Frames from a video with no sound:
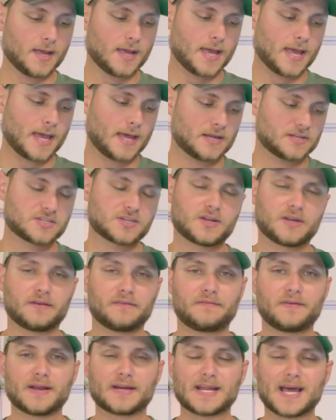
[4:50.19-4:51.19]
and it's going to
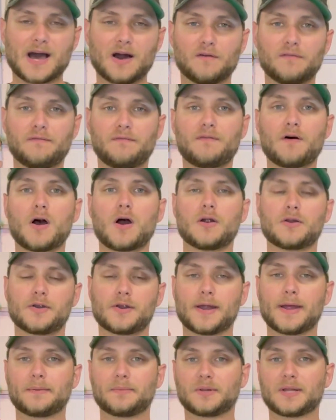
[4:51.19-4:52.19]
affect how far
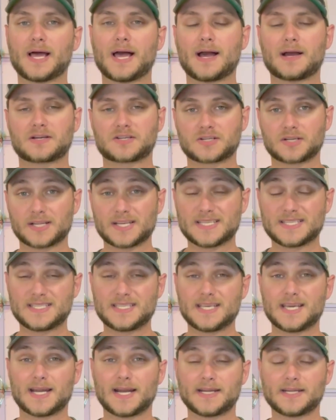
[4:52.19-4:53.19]
you're able to actually
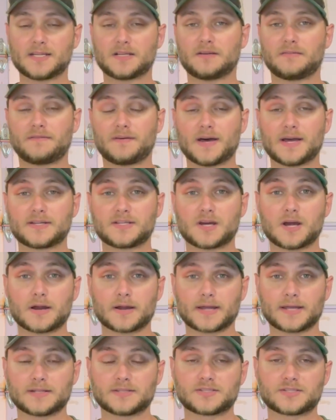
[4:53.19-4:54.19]
see and identify
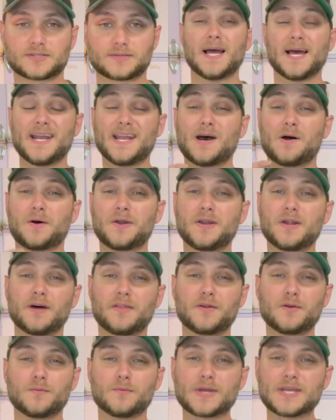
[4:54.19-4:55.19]
targets. Now,
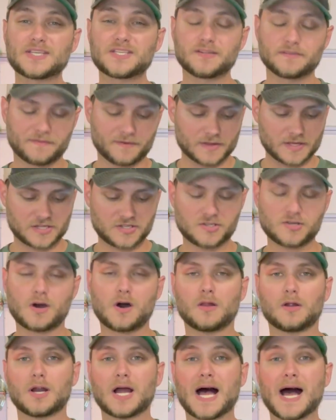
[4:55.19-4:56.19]
another reason for this
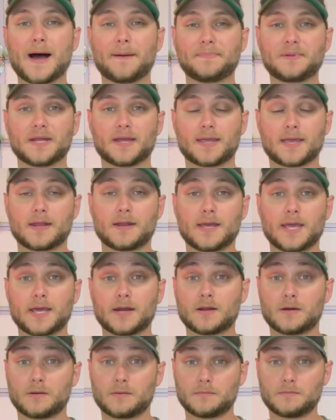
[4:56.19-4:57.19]
taller optic, and
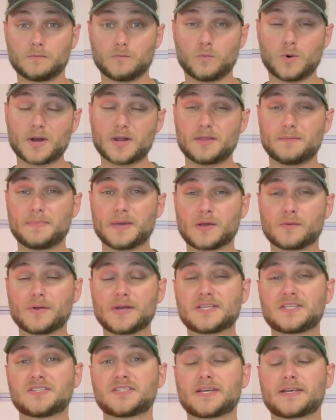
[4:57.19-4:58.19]
one of the big
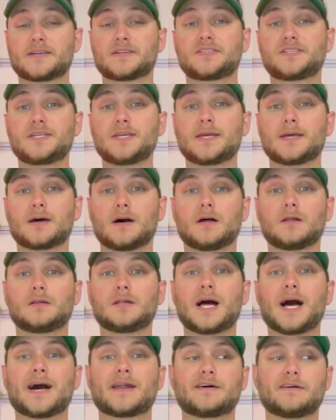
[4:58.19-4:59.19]
reasons that you're seeing a
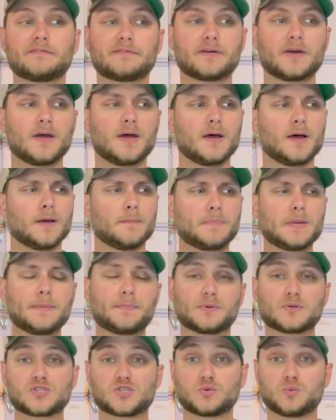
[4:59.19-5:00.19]
lot of
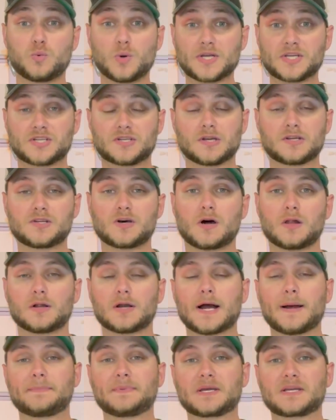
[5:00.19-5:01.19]
people switch to taller
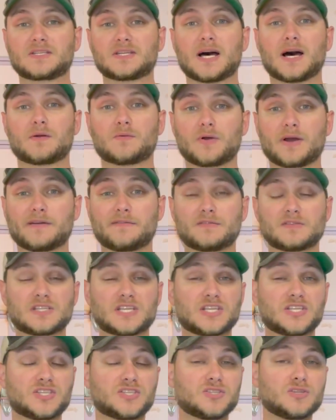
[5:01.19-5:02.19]
optics on rifles
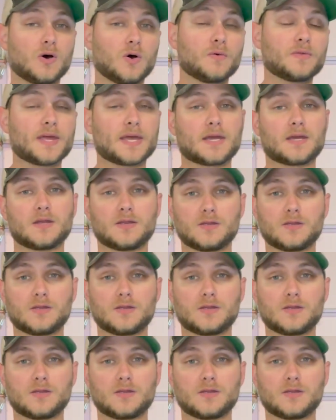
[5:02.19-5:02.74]
is so they can